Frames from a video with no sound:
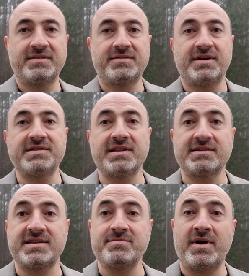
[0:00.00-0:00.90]
Tesla
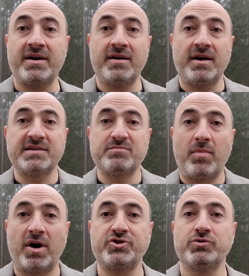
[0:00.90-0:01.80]
Semi has
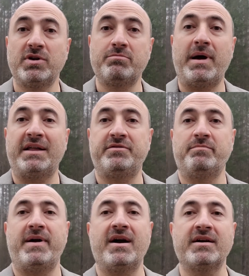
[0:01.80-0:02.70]
modular battery pack